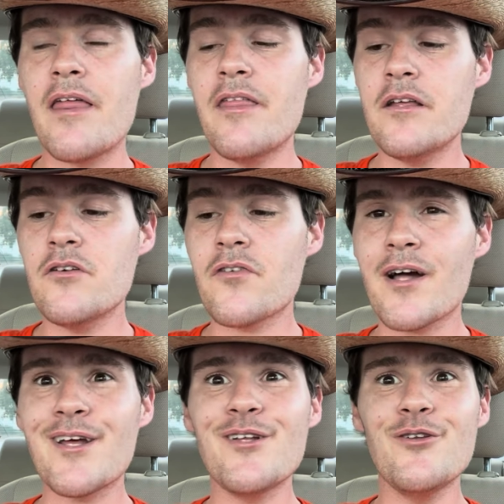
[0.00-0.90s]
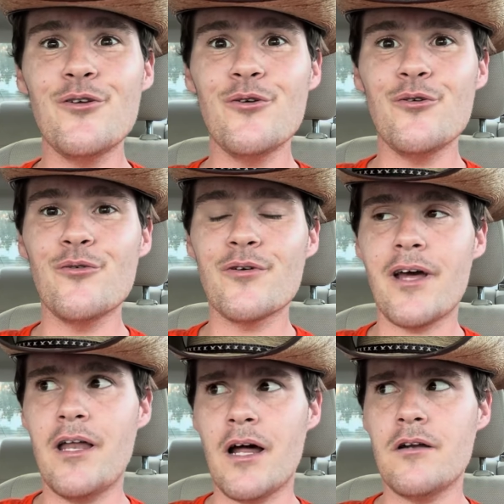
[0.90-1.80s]
Then you've got a new,
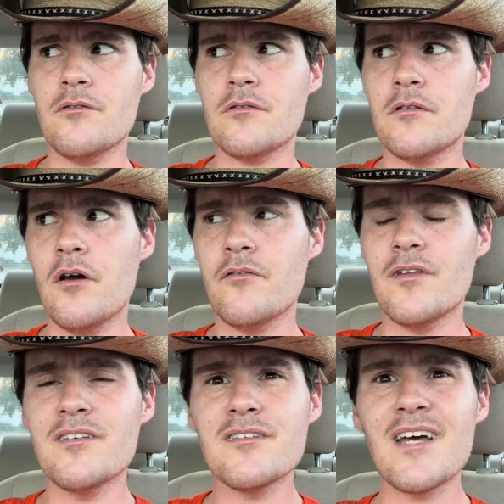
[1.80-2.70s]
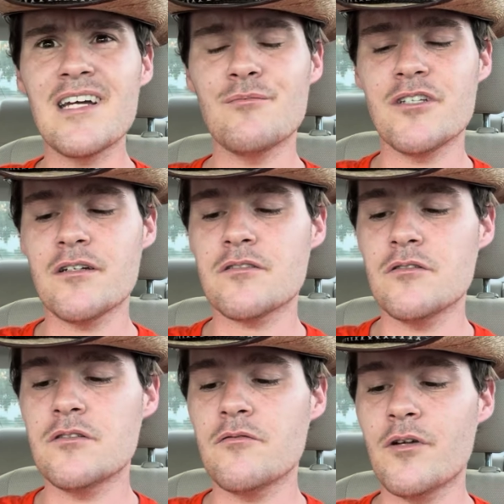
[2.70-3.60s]
and I don't know if this is AMC
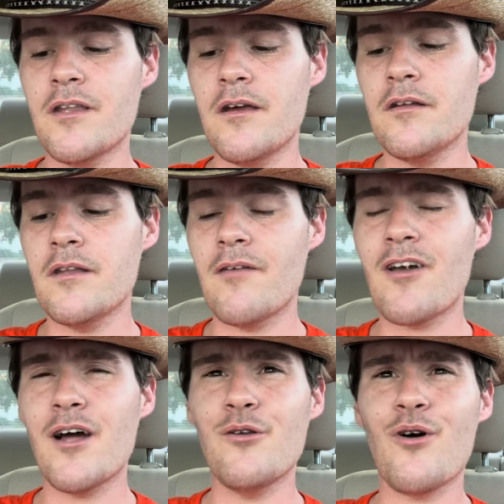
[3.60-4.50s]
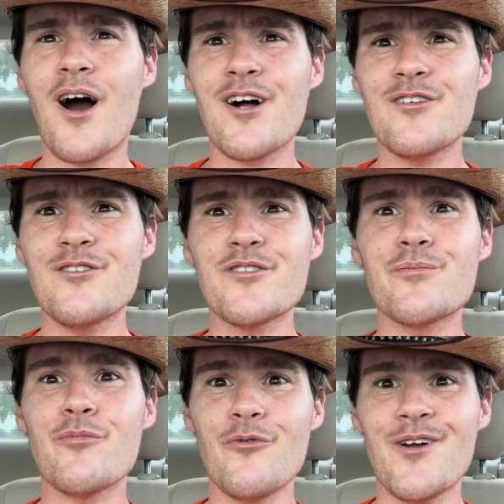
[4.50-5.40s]
exclusive, but they, they've got a new Haunted
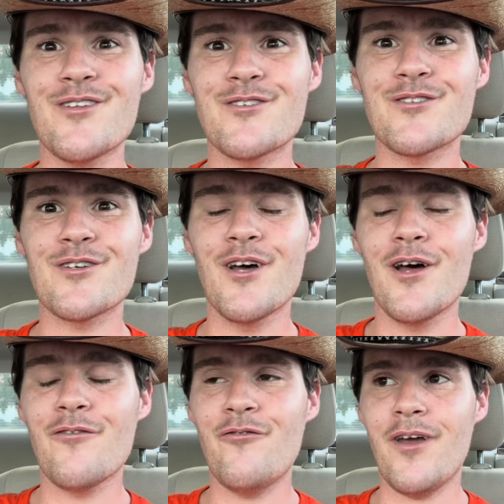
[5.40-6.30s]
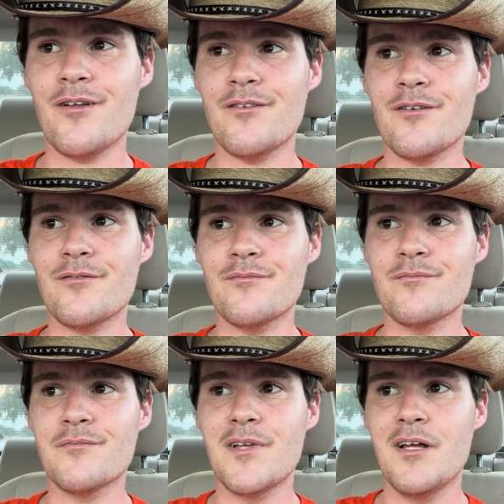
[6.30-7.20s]
Spritz Fanta.
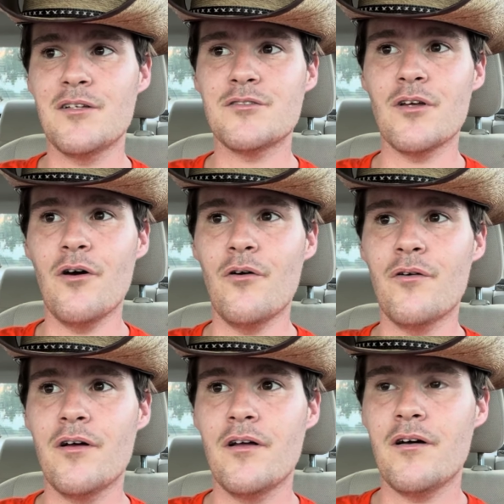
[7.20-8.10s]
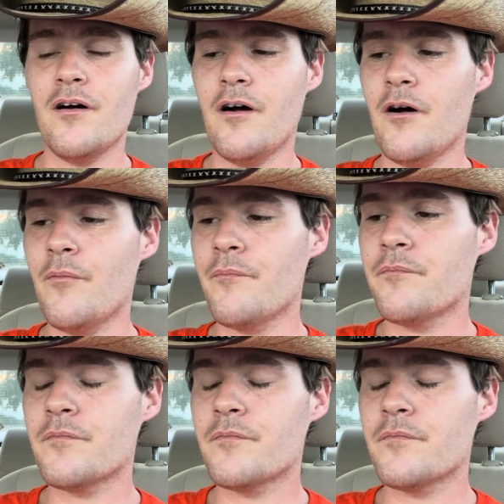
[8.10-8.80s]
So, um,